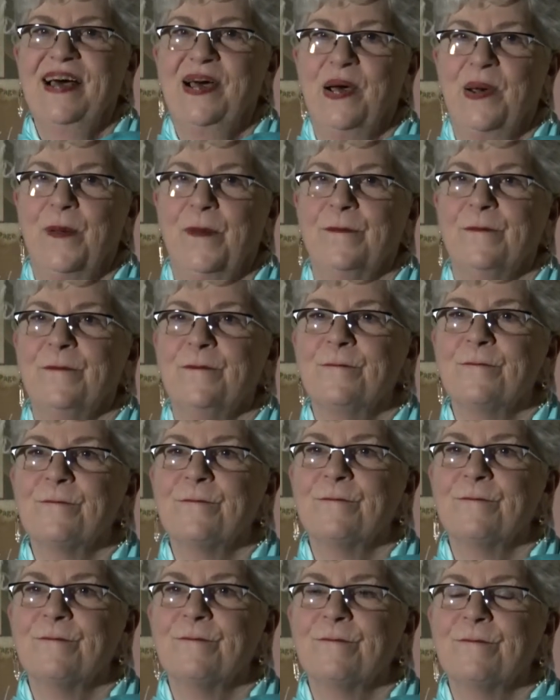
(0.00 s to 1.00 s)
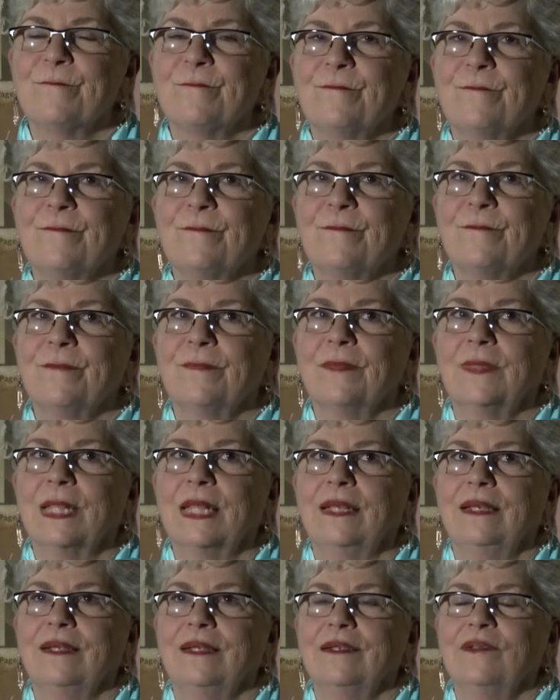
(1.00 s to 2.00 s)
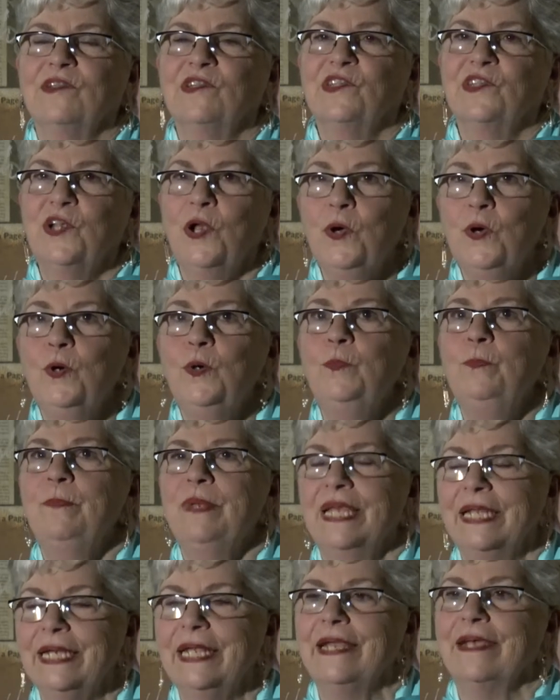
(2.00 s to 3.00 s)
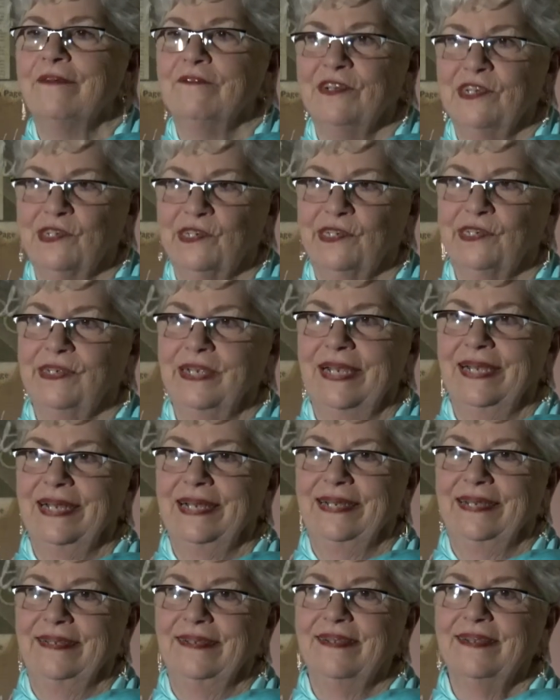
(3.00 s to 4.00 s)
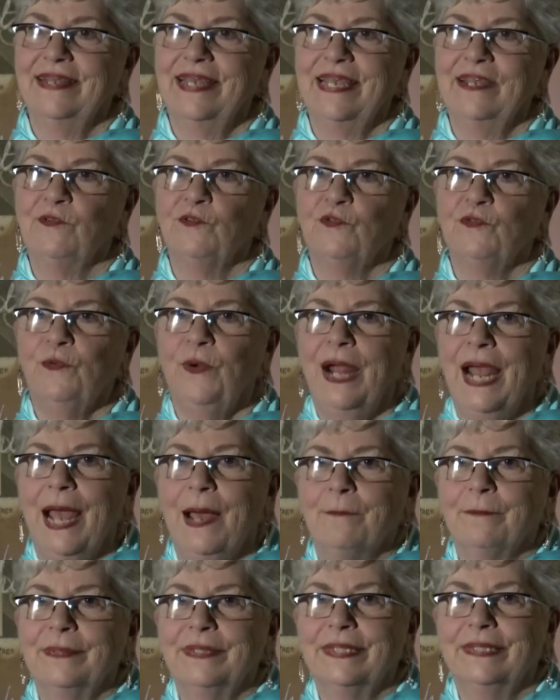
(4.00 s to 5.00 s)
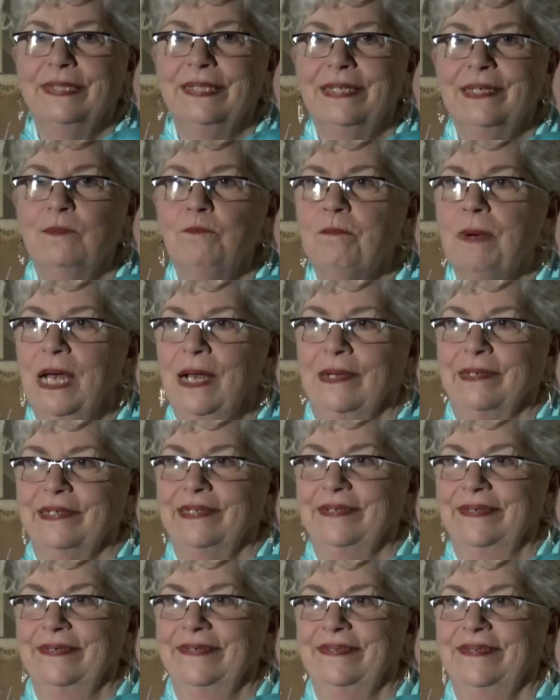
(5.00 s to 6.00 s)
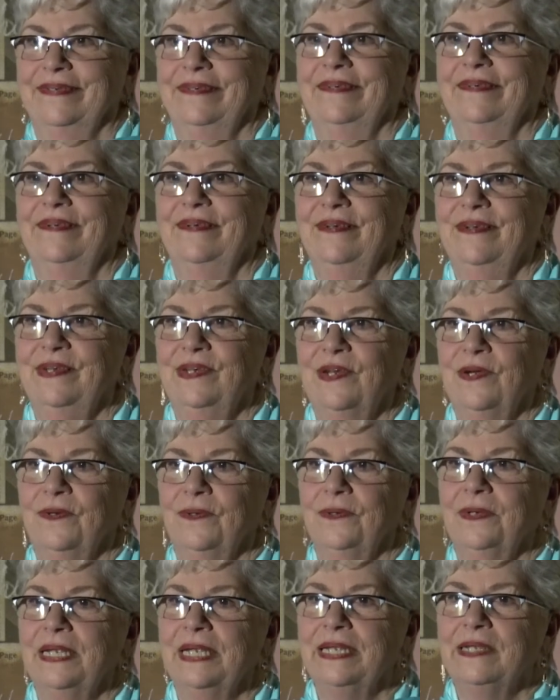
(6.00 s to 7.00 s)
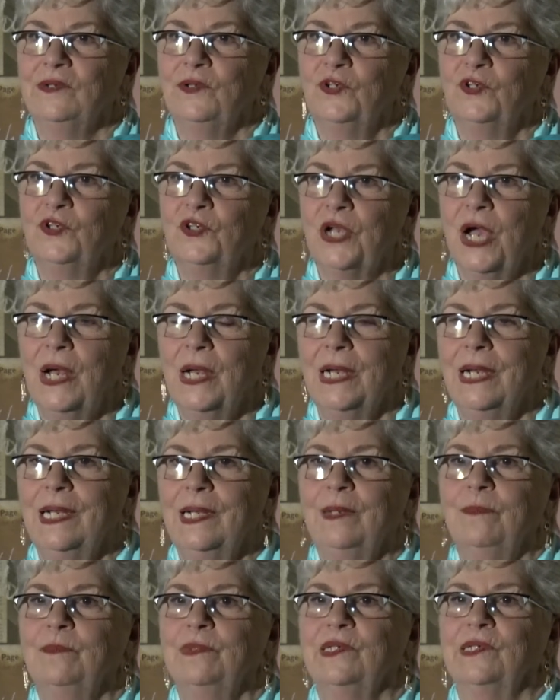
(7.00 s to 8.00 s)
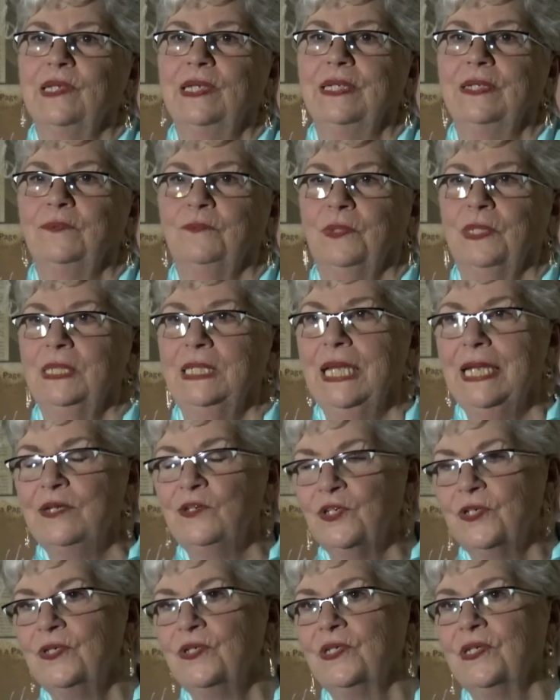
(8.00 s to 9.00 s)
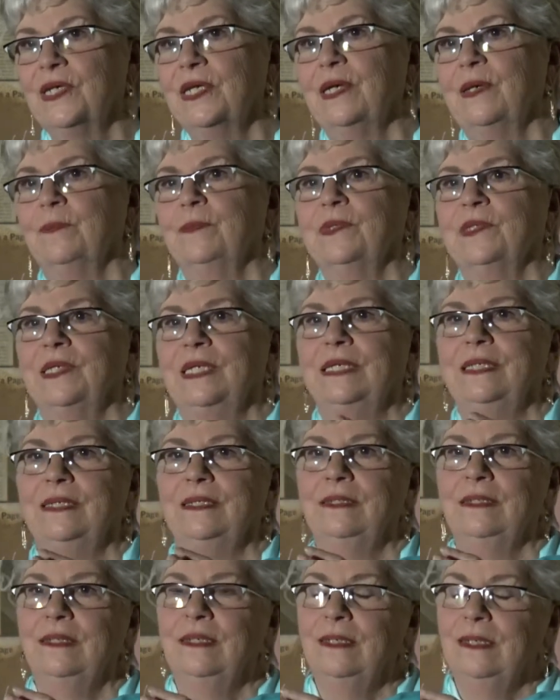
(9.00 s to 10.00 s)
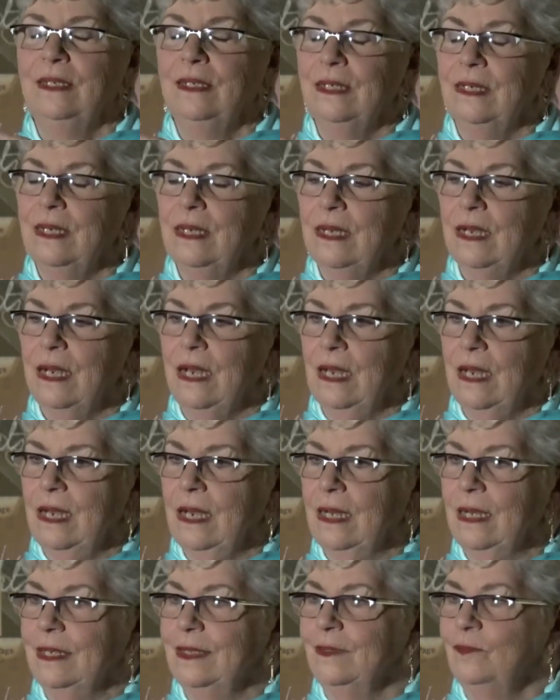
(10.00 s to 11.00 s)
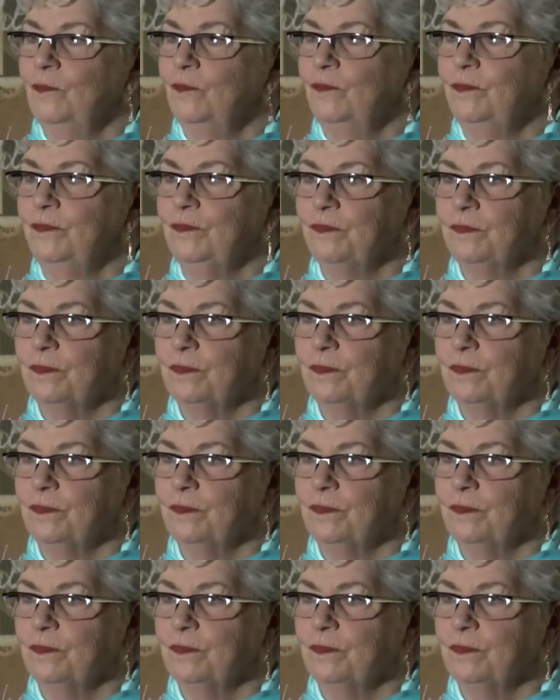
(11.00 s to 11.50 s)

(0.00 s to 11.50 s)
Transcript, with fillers: um, so many of us uh, get trapped in boxes, you know, in jobs, in relationships, in um,